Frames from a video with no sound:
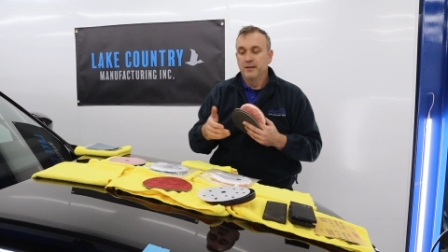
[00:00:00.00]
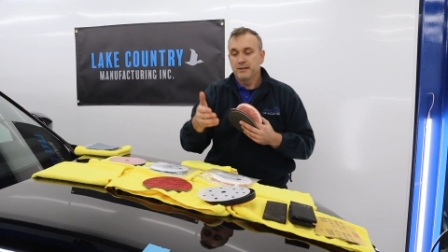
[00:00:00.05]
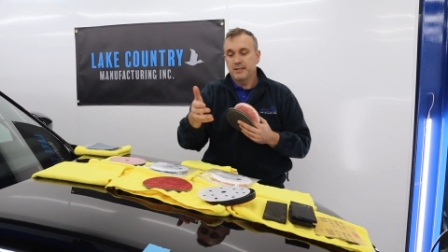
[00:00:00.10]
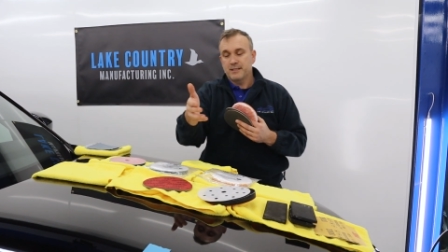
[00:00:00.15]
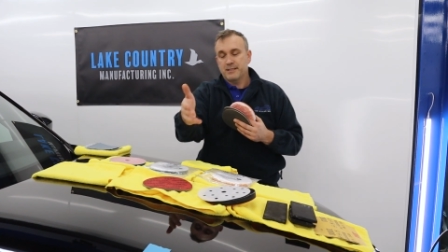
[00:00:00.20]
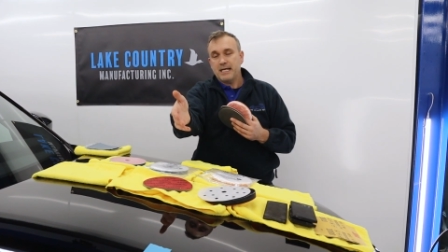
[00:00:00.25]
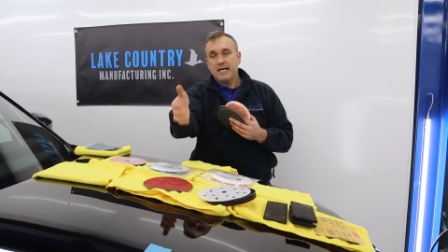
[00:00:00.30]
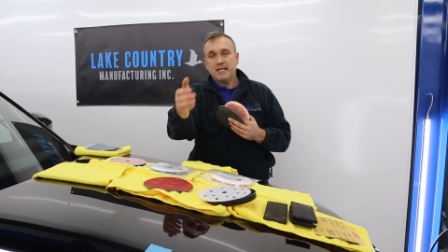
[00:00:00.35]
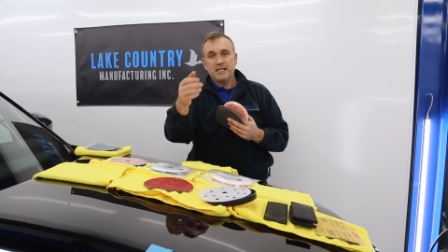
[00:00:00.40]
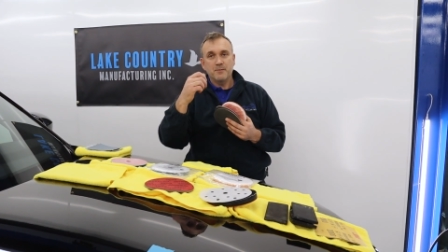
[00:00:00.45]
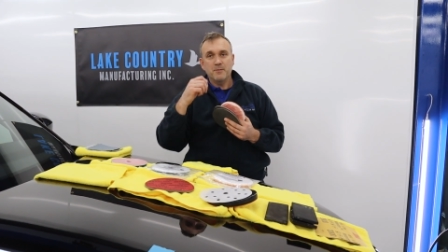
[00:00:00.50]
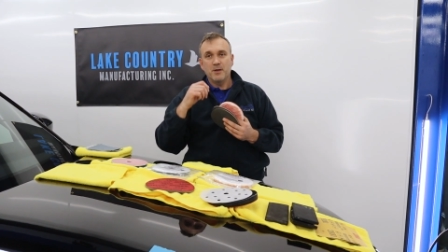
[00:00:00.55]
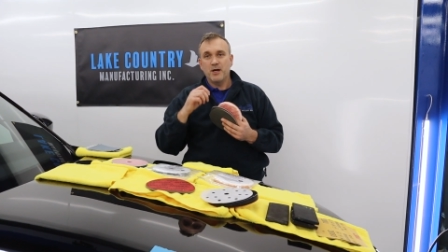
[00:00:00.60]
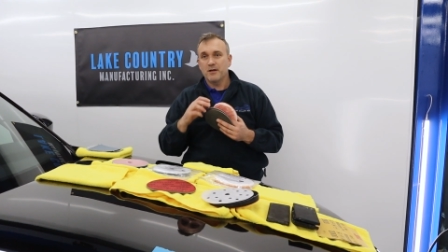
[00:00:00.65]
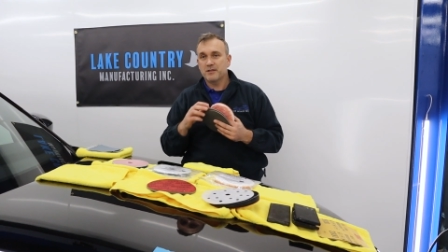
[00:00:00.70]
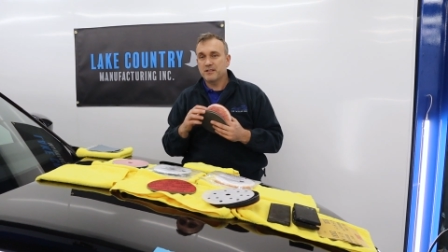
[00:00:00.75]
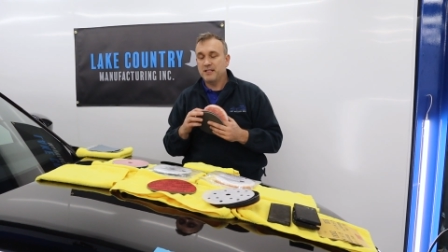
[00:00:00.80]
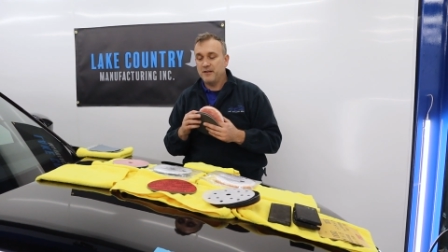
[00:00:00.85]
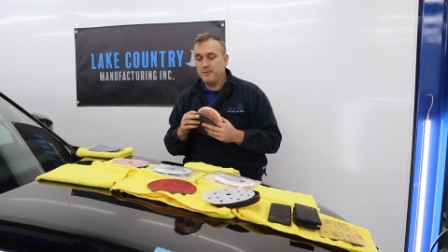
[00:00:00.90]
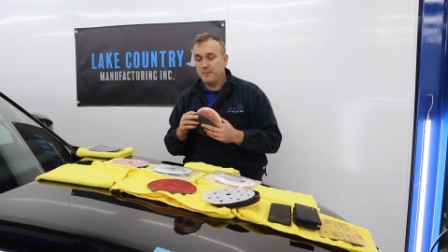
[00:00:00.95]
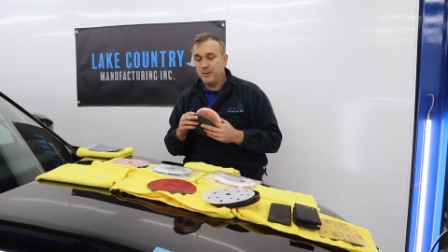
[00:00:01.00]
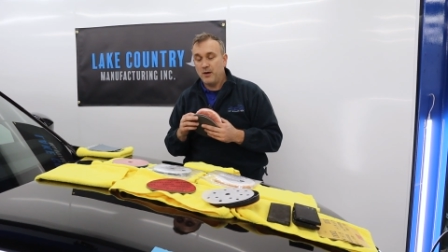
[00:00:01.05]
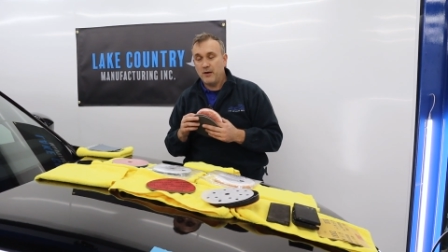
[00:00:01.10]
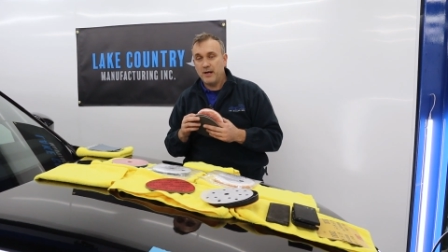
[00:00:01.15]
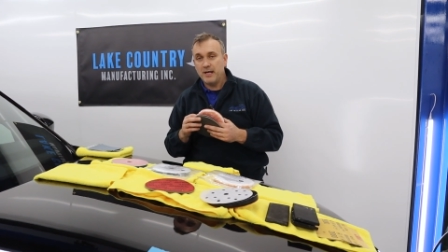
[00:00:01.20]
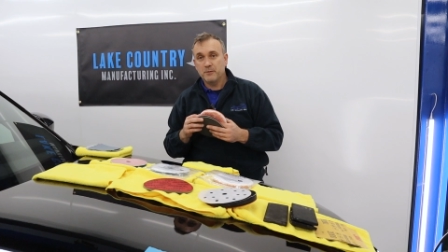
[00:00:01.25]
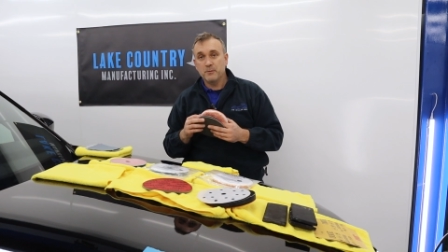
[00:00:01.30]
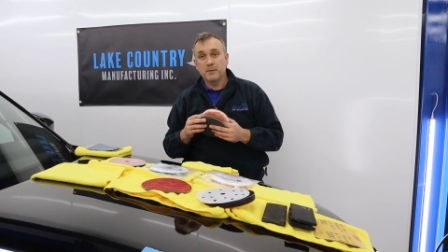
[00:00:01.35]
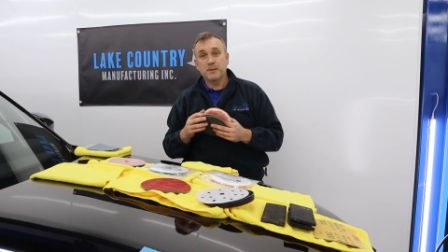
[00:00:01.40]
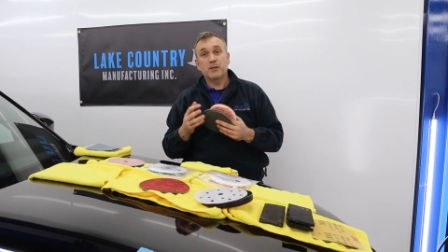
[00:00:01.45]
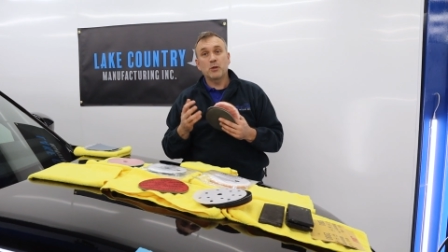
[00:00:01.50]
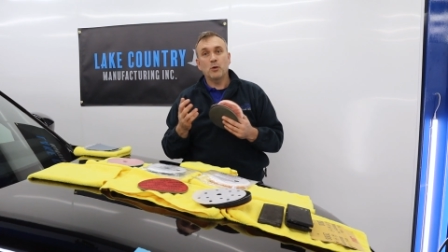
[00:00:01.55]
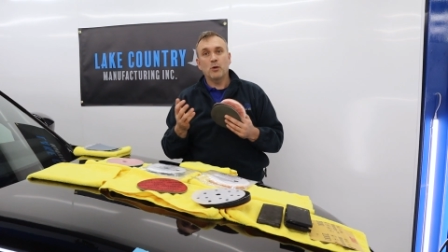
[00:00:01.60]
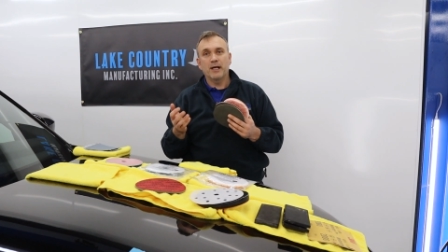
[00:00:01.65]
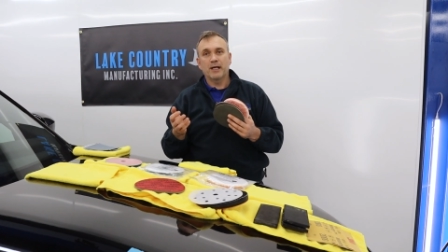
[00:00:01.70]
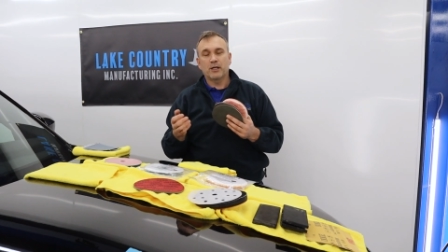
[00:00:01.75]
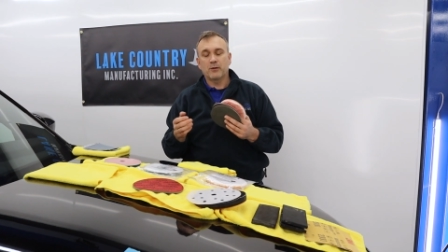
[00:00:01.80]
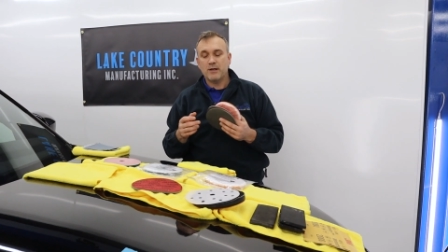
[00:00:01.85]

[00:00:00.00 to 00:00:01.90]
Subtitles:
the sanding marks left behind would be quite